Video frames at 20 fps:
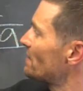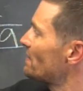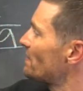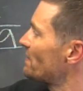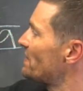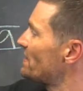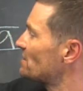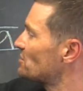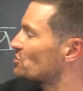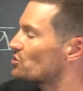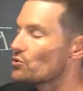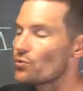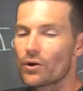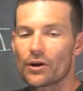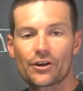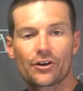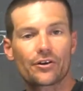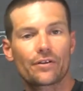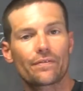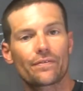this
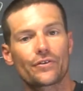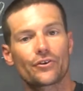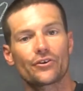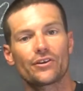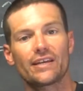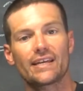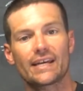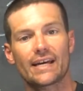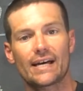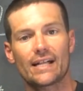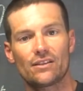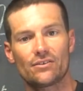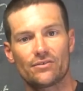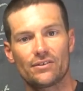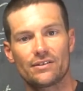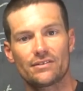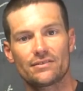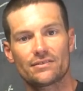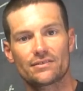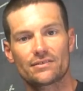230
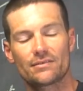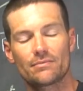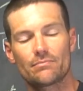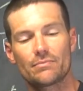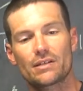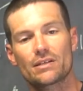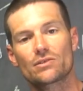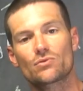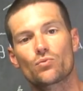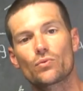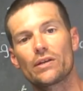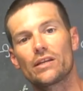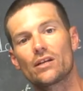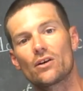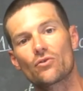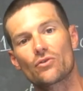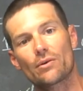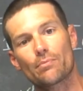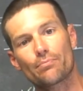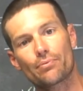calories, because we
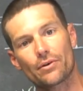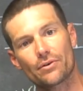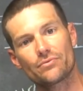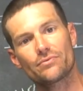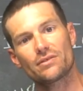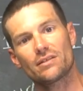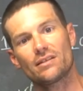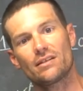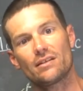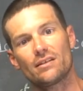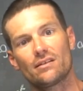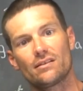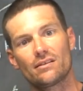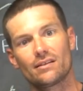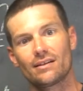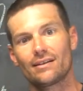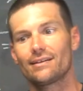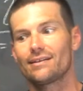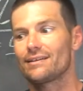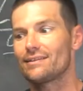know that protein
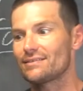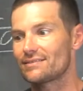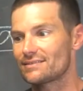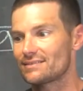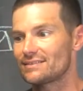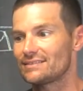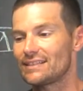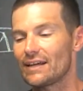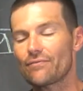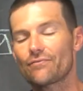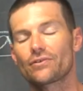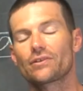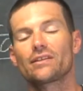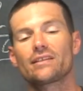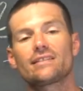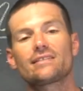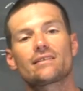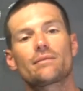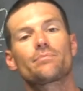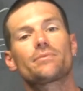is
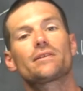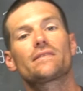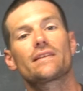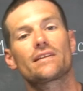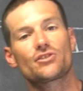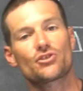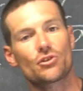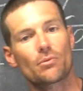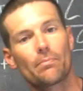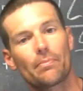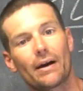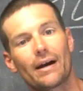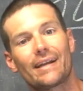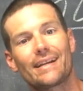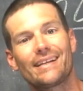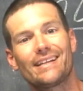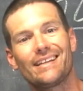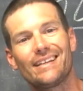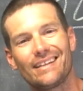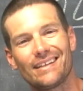definitely something that your
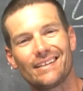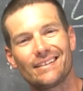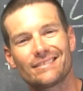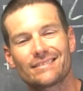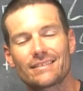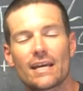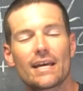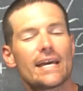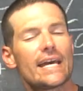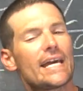body needs,